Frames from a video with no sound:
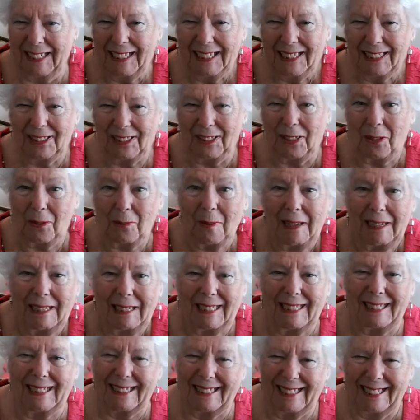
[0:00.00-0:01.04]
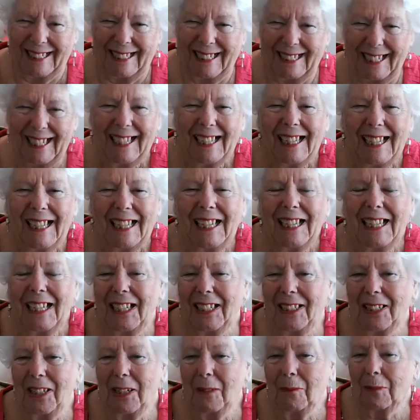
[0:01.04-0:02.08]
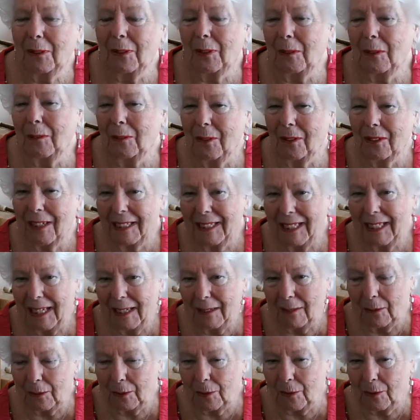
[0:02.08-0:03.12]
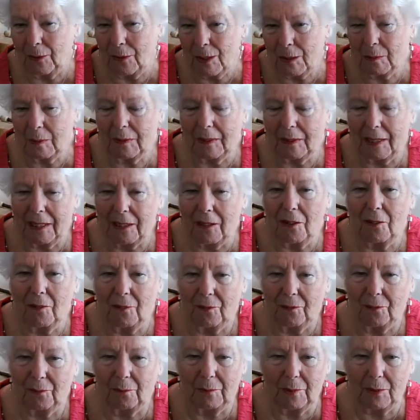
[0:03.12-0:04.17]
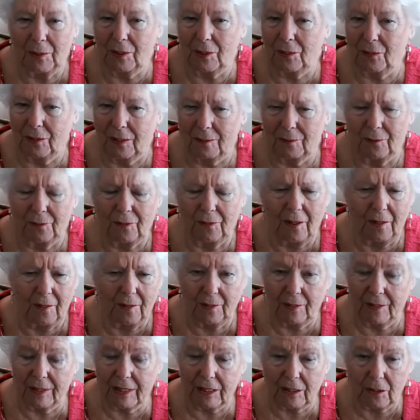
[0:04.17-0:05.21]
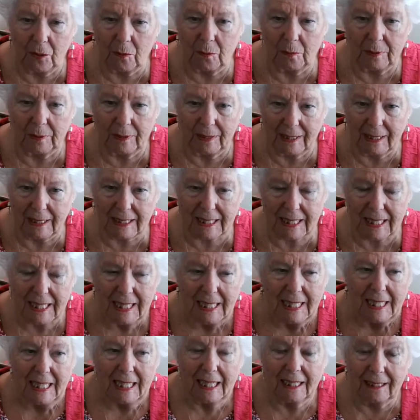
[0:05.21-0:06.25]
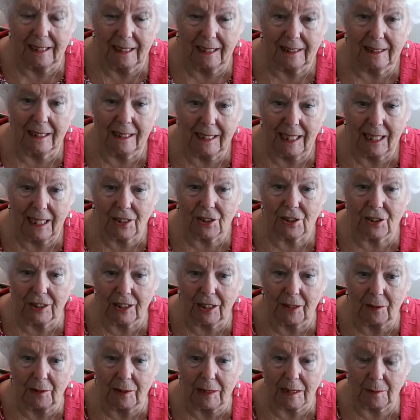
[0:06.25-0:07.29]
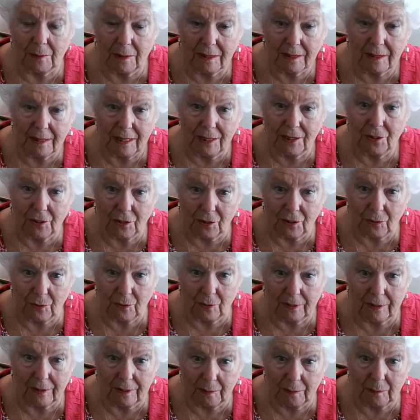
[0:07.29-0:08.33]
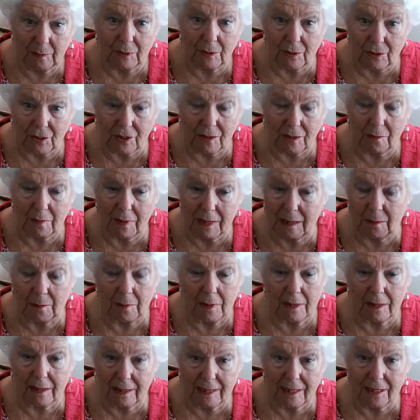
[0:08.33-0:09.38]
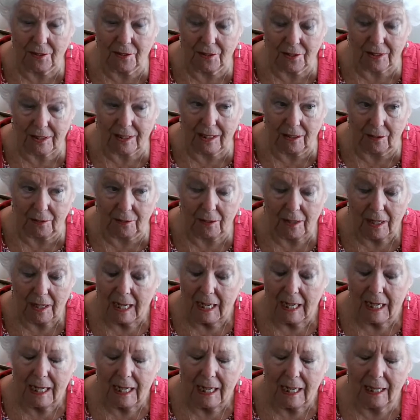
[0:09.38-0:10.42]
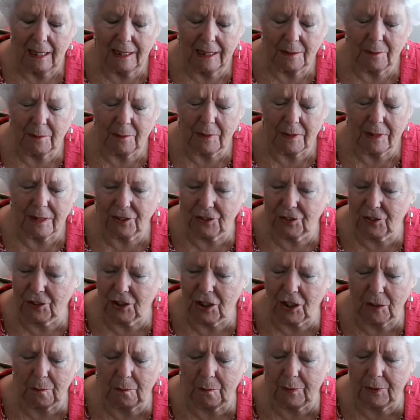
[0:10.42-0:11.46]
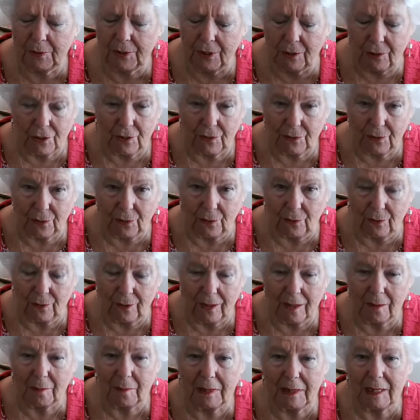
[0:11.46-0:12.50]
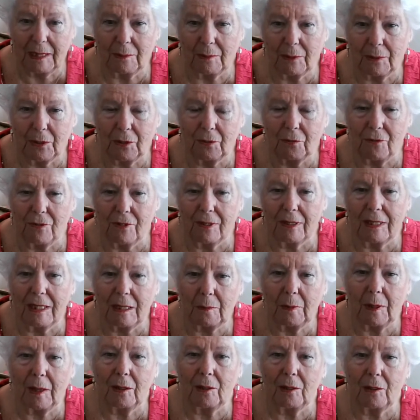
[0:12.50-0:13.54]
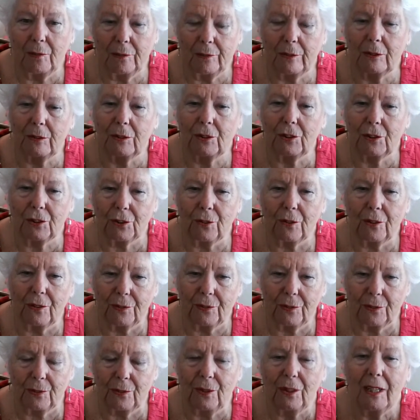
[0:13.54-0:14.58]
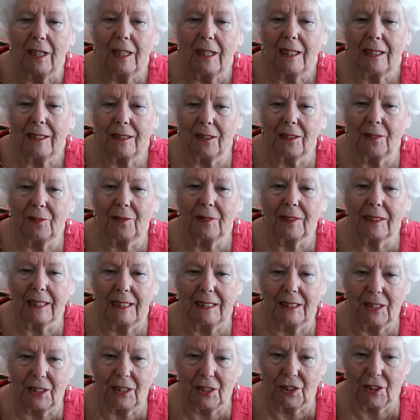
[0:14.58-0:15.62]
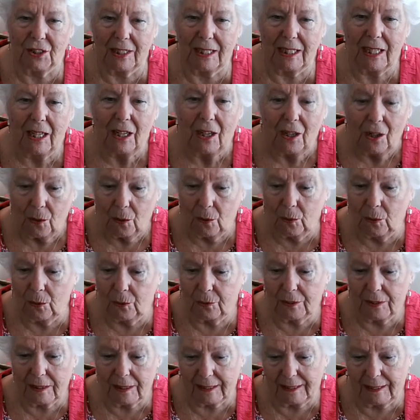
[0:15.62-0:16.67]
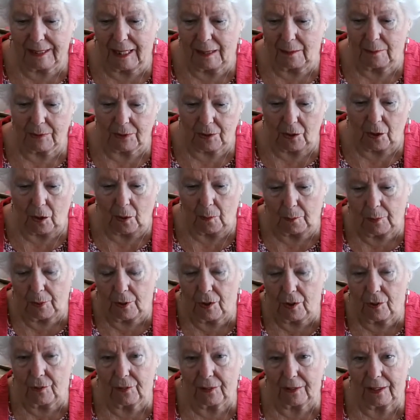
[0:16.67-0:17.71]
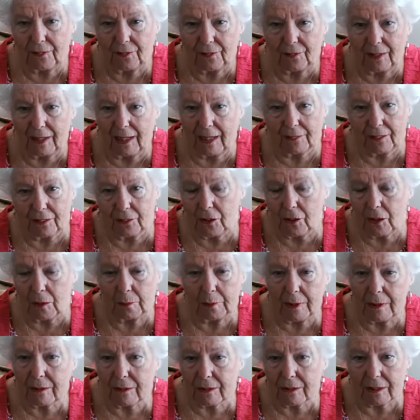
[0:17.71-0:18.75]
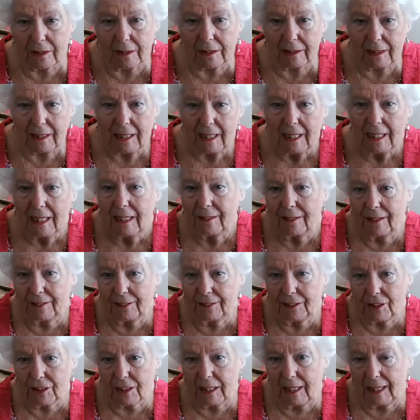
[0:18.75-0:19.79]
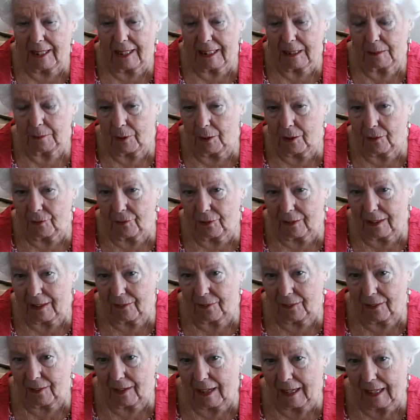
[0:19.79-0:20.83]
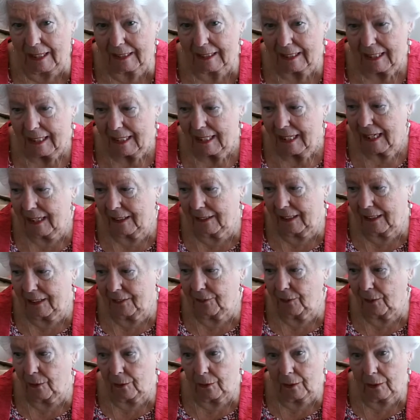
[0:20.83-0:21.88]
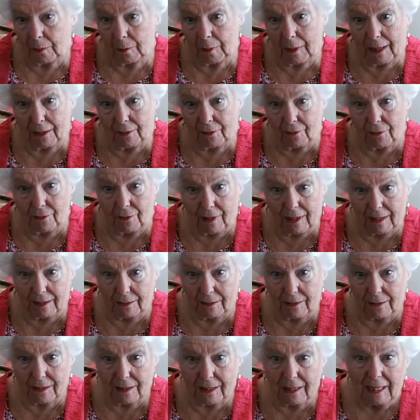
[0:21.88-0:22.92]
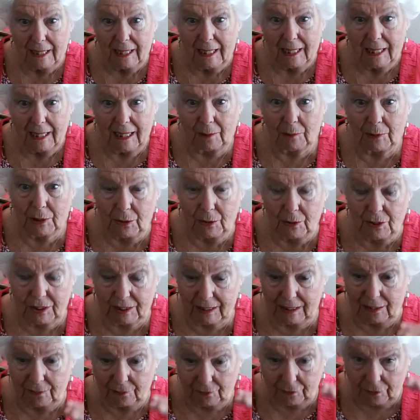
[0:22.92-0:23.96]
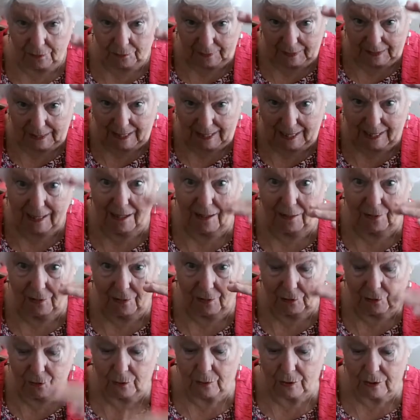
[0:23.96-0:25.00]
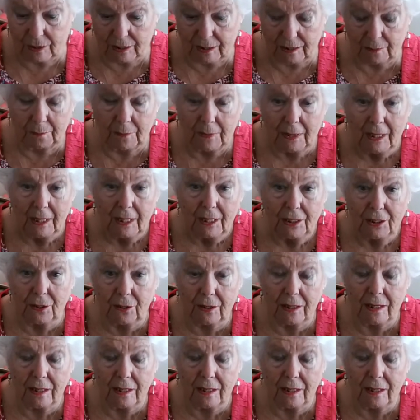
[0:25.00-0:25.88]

domain, and no one can work it out, of course, but they are beautiful and very, very complex. And I did actually go into the centre of one in Watson many, many years ago, and it's just beautiful. I mean, it was really powerful, joyful, loving energy. All the stems are perfectly flat, they're not broken, they're just laid perfectly flat, and they follow the pattern round. And when you see it from the air, of course, you can